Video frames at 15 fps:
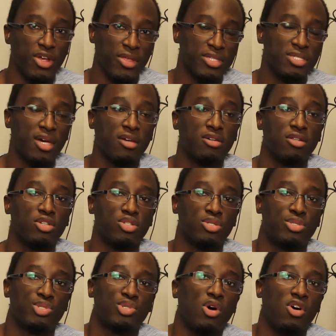that's not going to
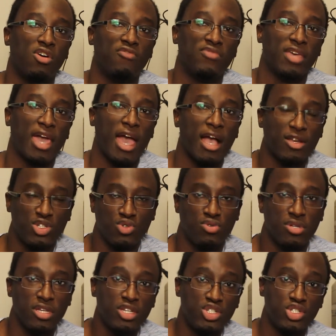solve the actual
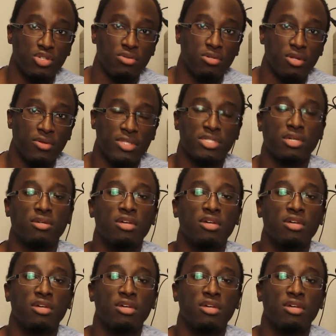issue. It's